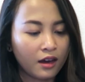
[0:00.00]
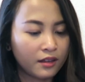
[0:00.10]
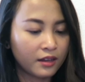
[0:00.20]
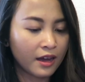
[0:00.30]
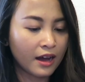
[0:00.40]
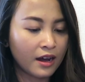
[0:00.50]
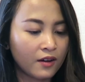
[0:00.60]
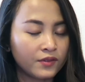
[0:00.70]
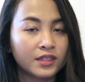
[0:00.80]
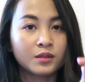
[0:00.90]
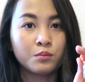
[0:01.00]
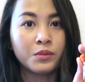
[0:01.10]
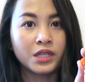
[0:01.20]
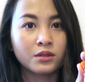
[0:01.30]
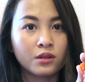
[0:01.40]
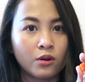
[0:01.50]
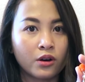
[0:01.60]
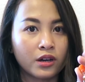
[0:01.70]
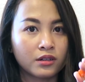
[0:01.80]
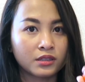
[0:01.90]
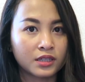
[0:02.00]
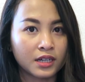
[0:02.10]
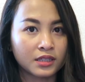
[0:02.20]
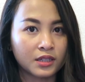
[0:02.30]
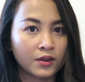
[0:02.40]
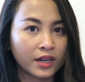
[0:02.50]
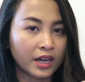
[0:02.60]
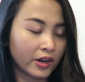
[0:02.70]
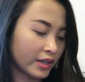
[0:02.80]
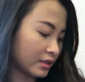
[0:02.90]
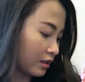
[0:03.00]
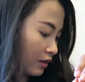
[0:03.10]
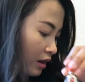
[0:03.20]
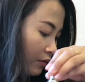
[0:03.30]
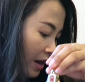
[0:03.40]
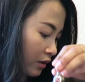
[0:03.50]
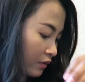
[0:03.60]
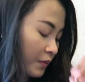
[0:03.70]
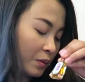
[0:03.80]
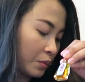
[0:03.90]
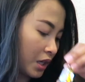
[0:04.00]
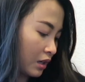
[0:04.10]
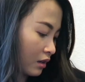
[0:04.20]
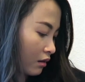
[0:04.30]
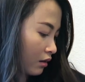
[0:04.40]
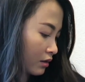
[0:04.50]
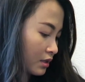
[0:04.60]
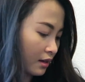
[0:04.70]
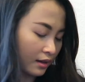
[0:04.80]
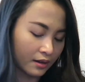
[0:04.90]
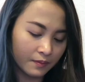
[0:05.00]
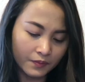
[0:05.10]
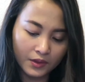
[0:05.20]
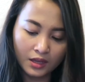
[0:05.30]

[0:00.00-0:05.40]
And then I have this menthol oil. You guys know I carry this around with me all the time.